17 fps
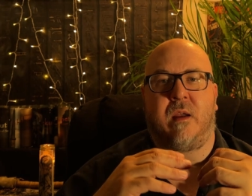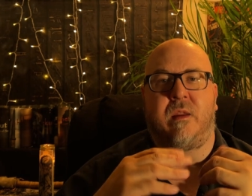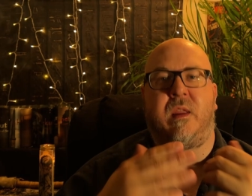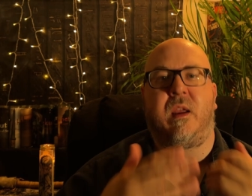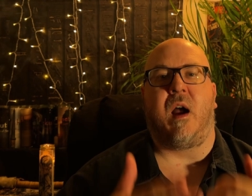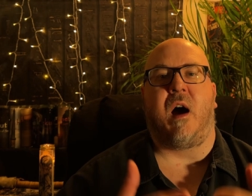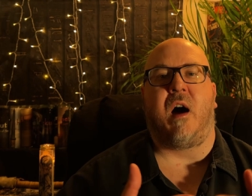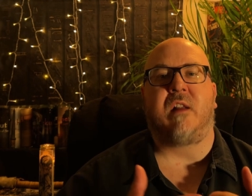
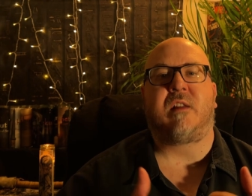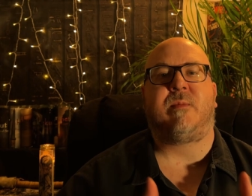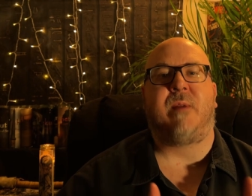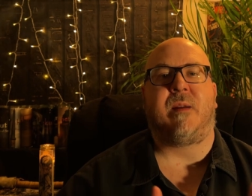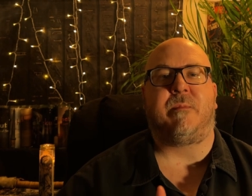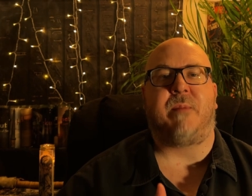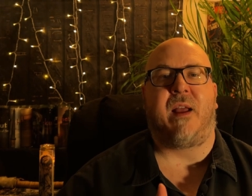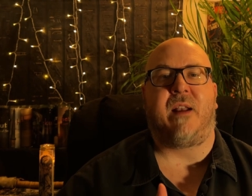The
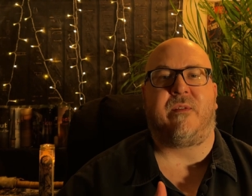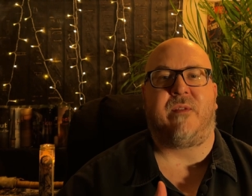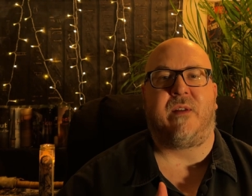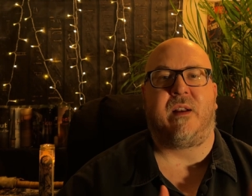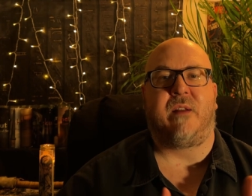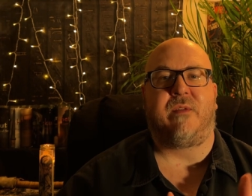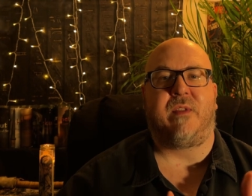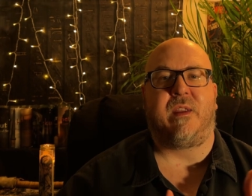ultimate
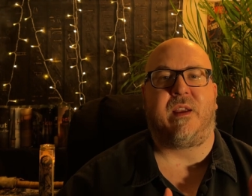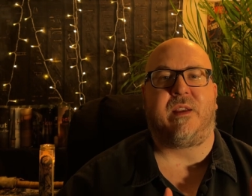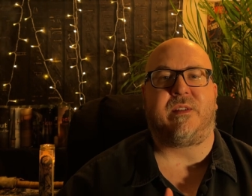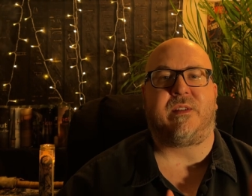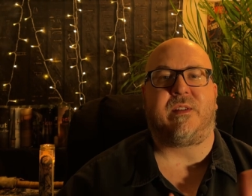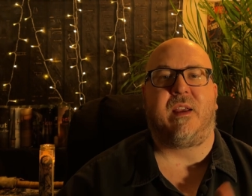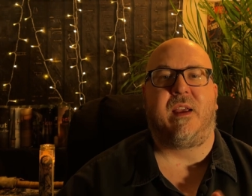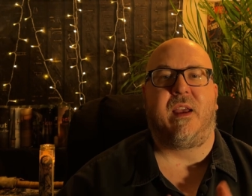benefit of
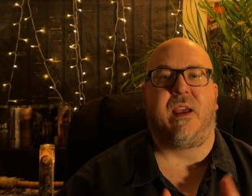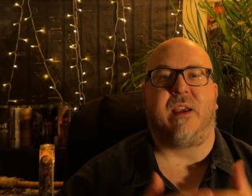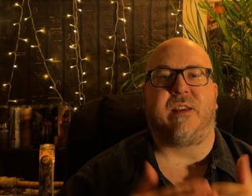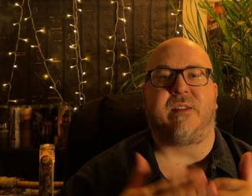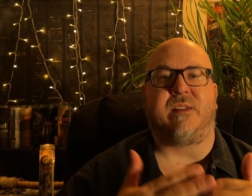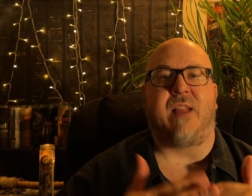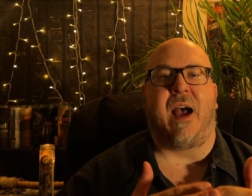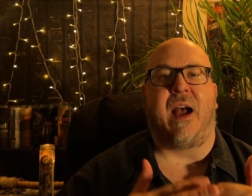this
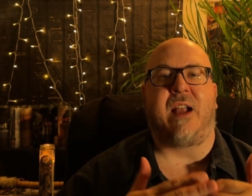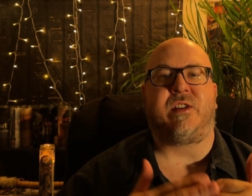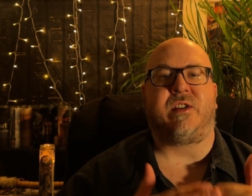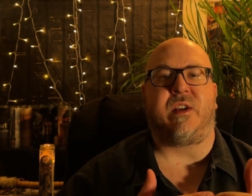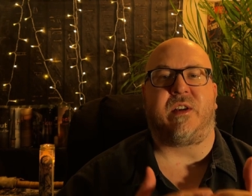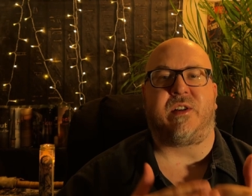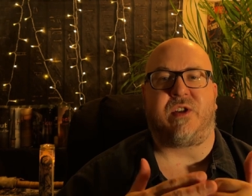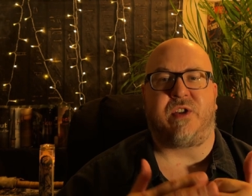is not
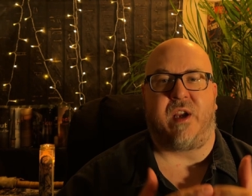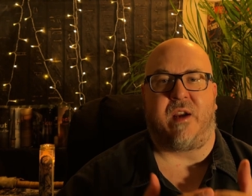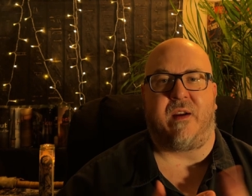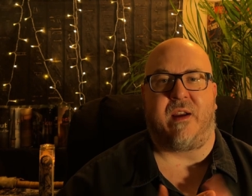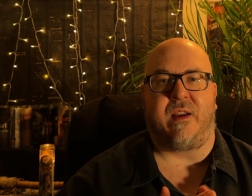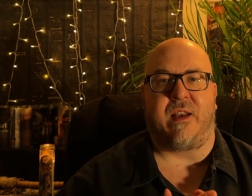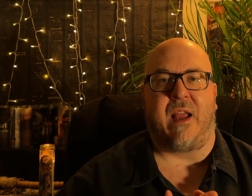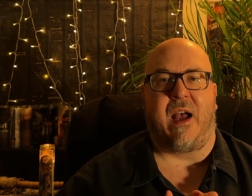just
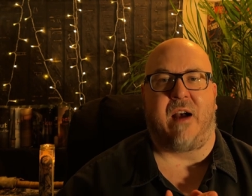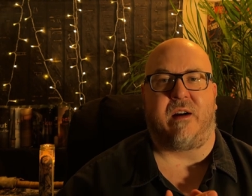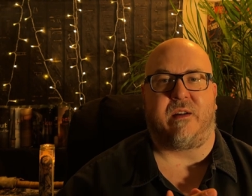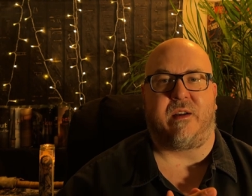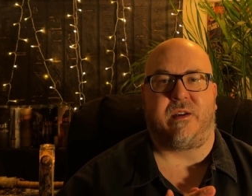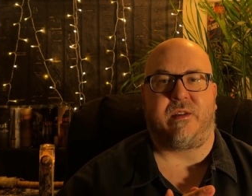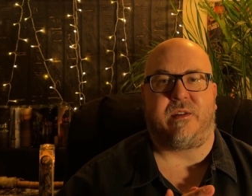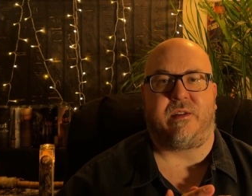sharing
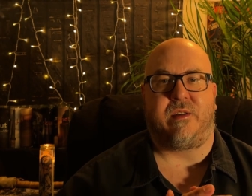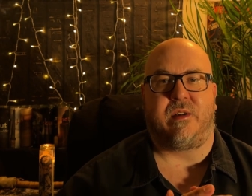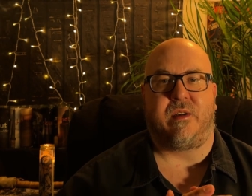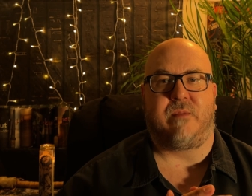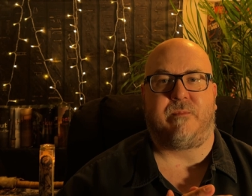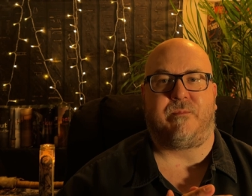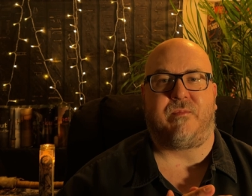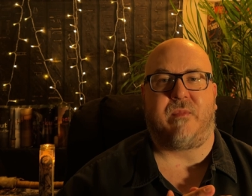knowledge,
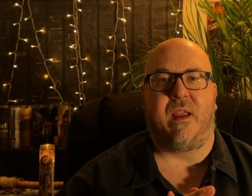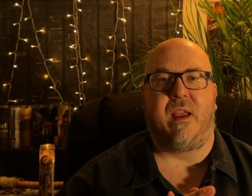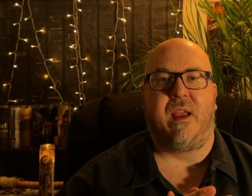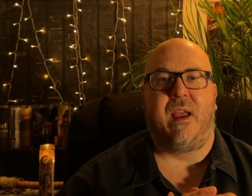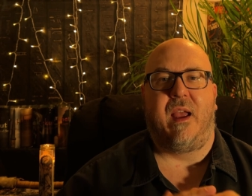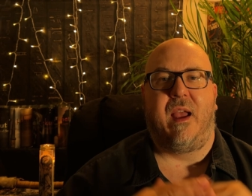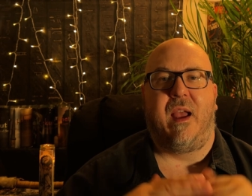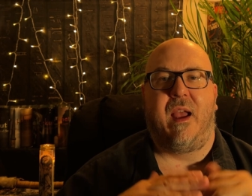
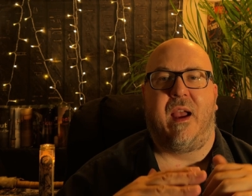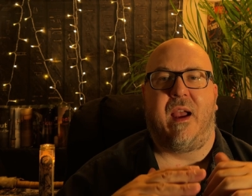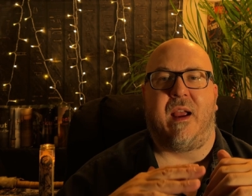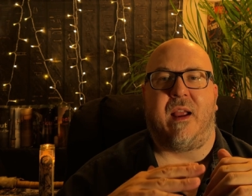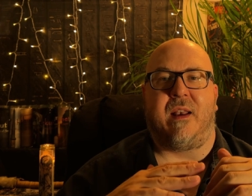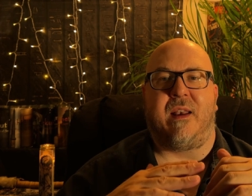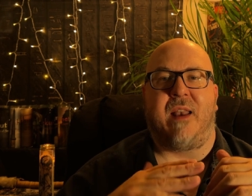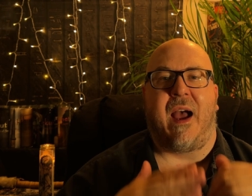
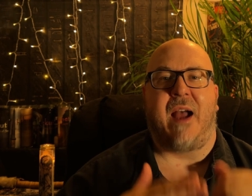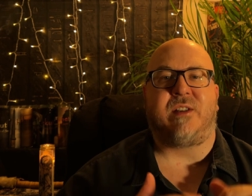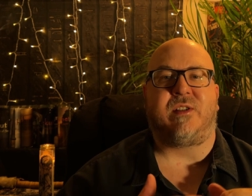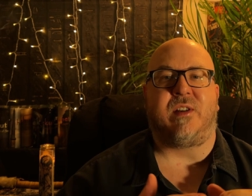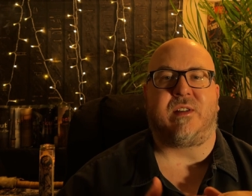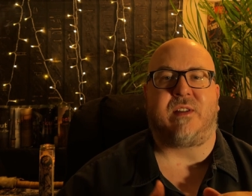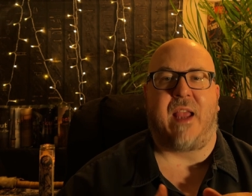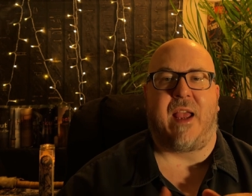not
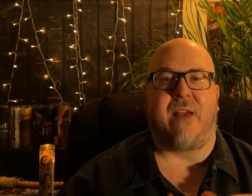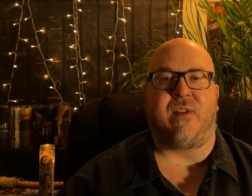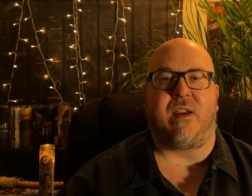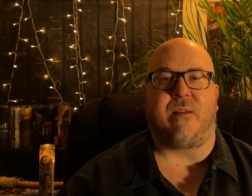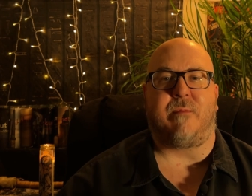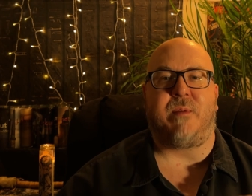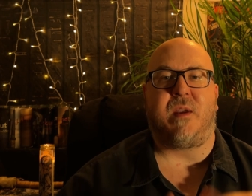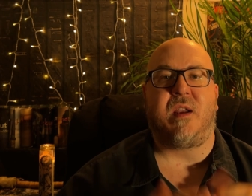just
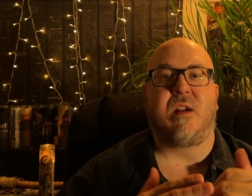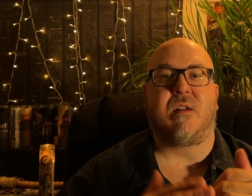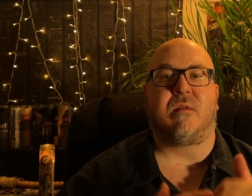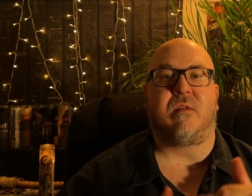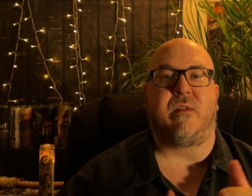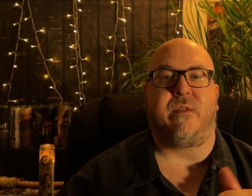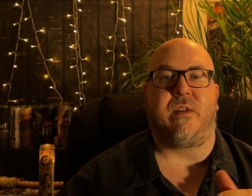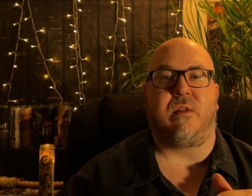having peer
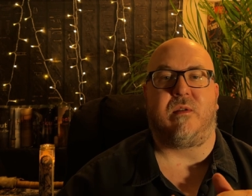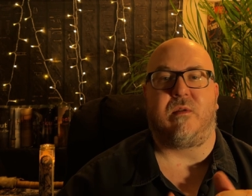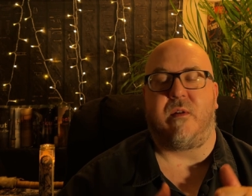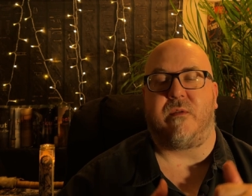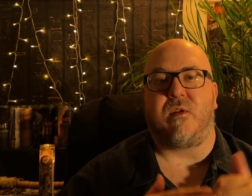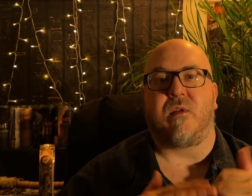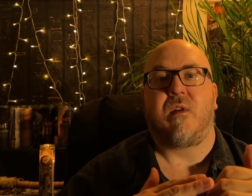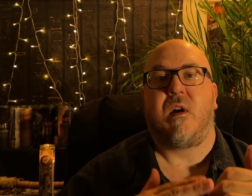review
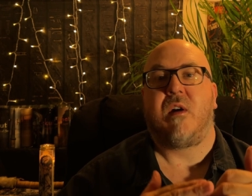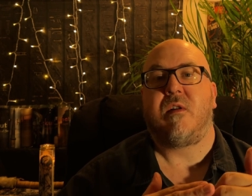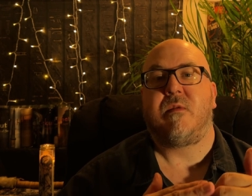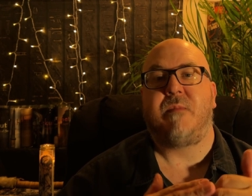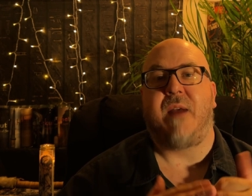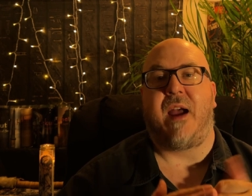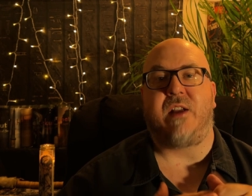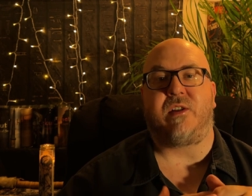of your
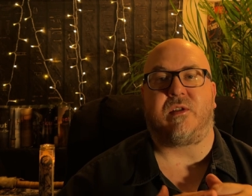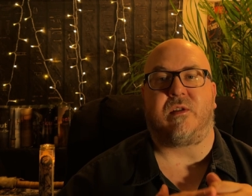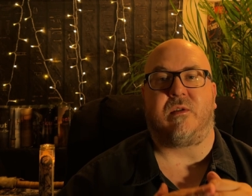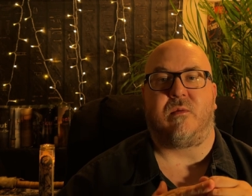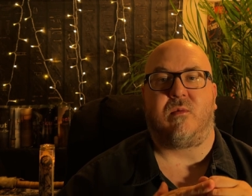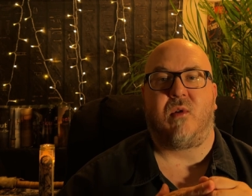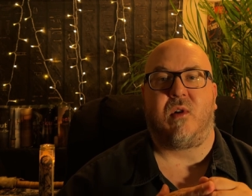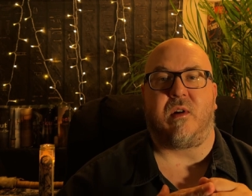own
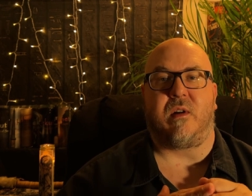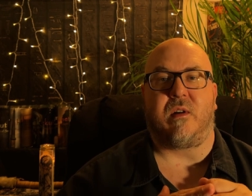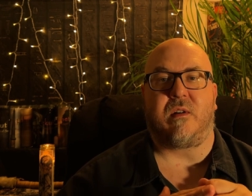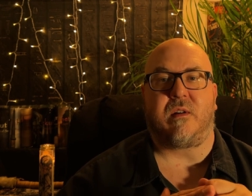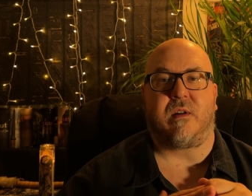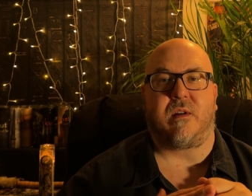magical work.